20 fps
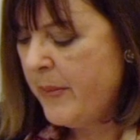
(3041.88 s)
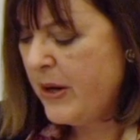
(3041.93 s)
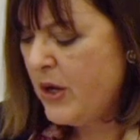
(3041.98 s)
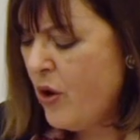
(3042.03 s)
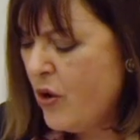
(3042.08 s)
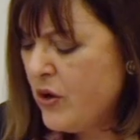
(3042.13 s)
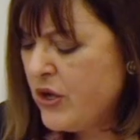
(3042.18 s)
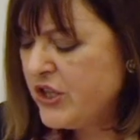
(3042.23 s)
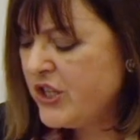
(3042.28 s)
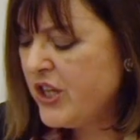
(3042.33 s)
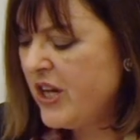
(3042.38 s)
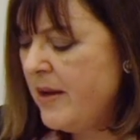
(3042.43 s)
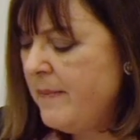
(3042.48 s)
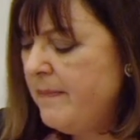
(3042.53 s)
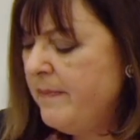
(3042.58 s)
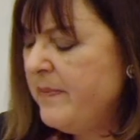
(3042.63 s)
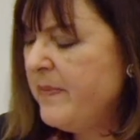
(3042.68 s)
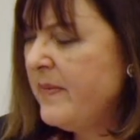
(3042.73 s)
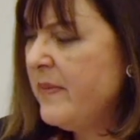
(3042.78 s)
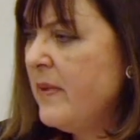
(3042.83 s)
But longer
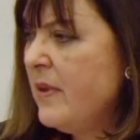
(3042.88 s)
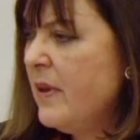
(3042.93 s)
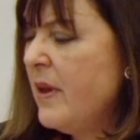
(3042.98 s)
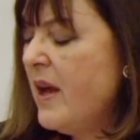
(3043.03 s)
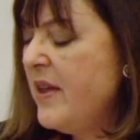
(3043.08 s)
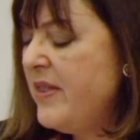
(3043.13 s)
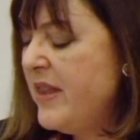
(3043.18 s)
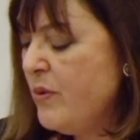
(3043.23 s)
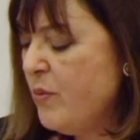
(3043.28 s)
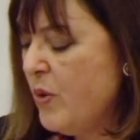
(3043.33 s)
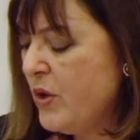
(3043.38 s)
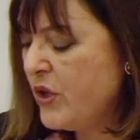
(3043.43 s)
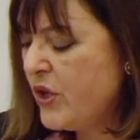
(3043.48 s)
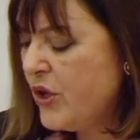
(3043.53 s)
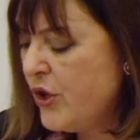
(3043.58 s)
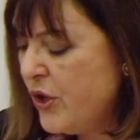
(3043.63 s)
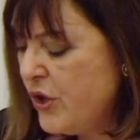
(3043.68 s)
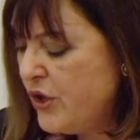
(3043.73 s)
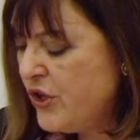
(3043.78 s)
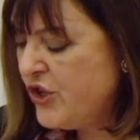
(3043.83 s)
term, I think what
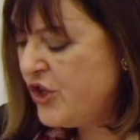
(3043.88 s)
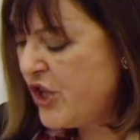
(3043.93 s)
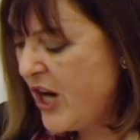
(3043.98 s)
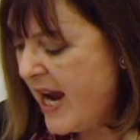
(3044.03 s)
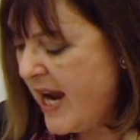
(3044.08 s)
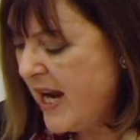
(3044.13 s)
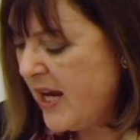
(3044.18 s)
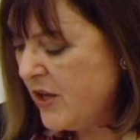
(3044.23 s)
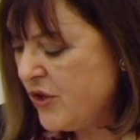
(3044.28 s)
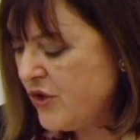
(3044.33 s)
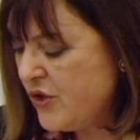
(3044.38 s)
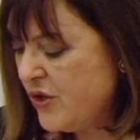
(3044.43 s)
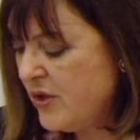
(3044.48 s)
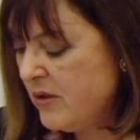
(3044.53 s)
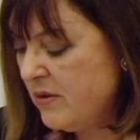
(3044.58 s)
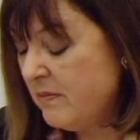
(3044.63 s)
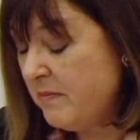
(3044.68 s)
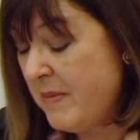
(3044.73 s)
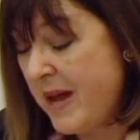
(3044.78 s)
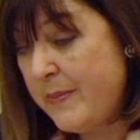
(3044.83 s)
could change,
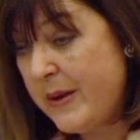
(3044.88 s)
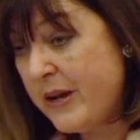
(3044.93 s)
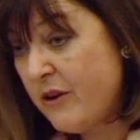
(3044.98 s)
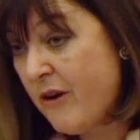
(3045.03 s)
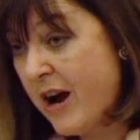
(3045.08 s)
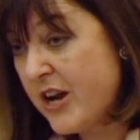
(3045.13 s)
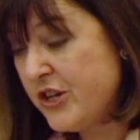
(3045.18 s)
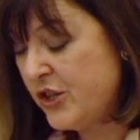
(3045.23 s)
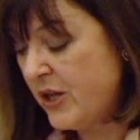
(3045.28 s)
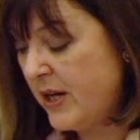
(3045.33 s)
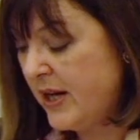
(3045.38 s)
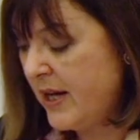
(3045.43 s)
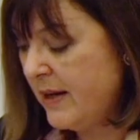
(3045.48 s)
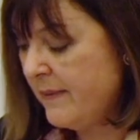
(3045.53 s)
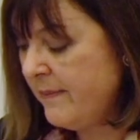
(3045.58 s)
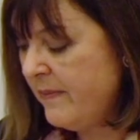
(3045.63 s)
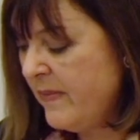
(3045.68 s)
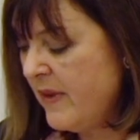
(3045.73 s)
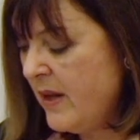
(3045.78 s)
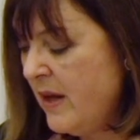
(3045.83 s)
maybe gradually,
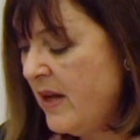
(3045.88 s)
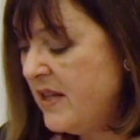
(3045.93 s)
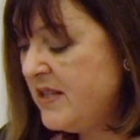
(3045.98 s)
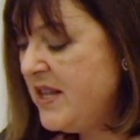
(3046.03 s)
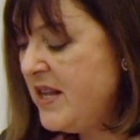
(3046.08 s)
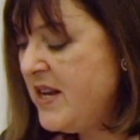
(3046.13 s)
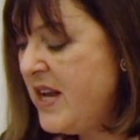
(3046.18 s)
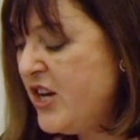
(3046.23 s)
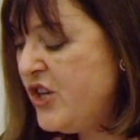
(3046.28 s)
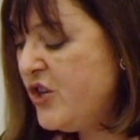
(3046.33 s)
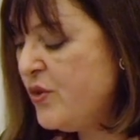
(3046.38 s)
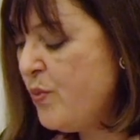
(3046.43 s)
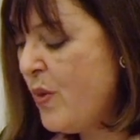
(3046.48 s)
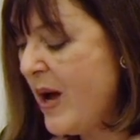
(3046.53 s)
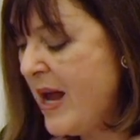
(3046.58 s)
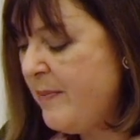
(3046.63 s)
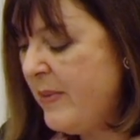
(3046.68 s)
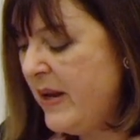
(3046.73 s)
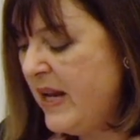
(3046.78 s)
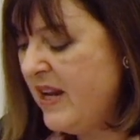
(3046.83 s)
is the
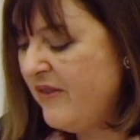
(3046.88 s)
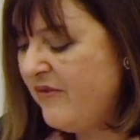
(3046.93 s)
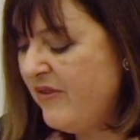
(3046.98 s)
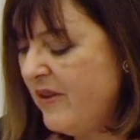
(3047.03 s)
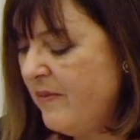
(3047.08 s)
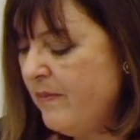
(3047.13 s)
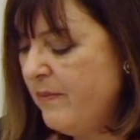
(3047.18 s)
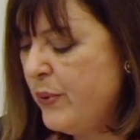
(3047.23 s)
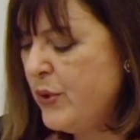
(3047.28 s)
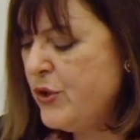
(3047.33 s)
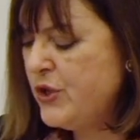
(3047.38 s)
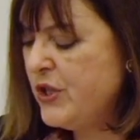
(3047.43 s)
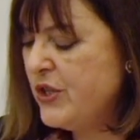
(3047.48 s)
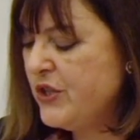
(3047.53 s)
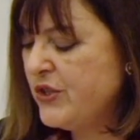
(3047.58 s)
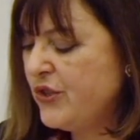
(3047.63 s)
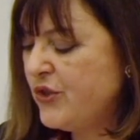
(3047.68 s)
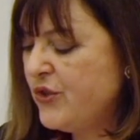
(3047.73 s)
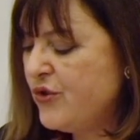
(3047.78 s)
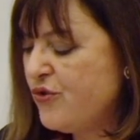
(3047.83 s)
nationwide belief in Putin
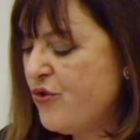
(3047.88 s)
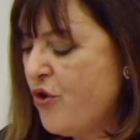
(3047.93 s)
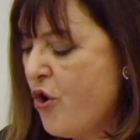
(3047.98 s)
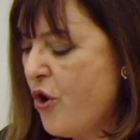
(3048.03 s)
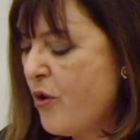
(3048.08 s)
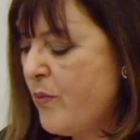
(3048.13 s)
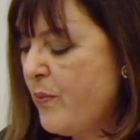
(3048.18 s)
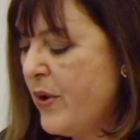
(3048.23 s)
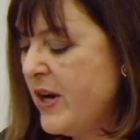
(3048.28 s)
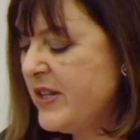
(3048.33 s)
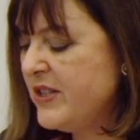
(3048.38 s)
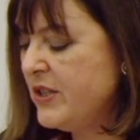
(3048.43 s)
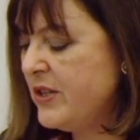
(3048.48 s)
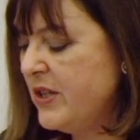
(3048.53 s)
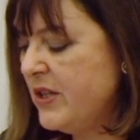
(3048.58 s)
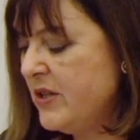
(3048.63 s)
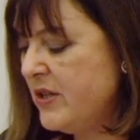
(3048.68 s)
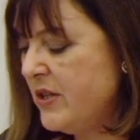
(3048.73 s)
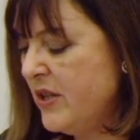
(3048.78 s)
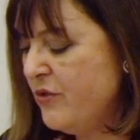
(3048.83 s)
as a strong
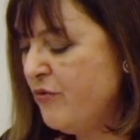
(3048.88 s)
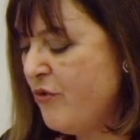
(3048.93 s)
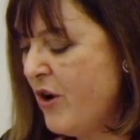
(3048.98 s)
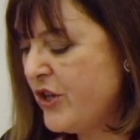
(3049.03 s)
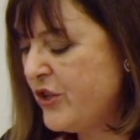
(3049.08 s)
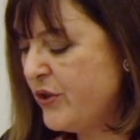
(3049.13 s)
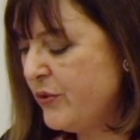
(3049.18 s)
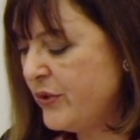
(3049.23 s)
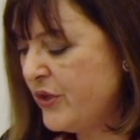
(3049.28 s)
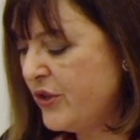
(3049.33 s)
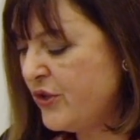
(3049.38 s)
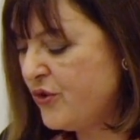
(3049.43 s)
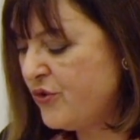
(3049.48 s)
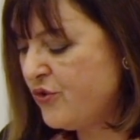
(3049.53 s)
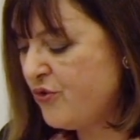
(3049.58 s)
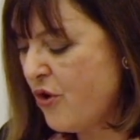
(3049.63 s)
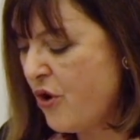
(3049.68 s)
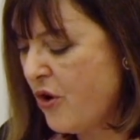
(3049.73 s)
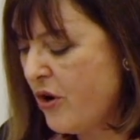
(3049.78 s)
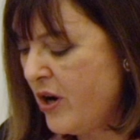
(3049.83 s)
president and Russia as a
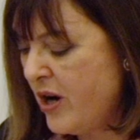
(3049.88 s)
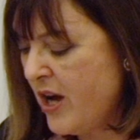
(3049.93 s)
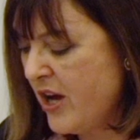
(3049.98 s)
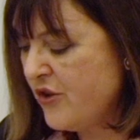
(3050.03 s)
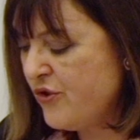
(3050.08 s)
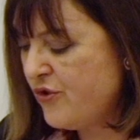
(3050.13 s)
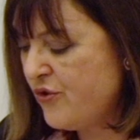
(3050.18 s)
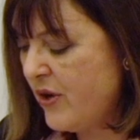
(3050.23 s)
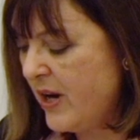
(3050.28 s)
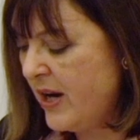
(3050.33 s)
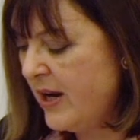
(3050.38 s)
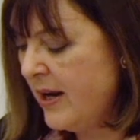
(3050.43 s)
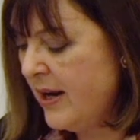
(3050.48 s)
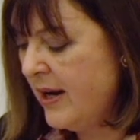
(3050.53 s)
strong country.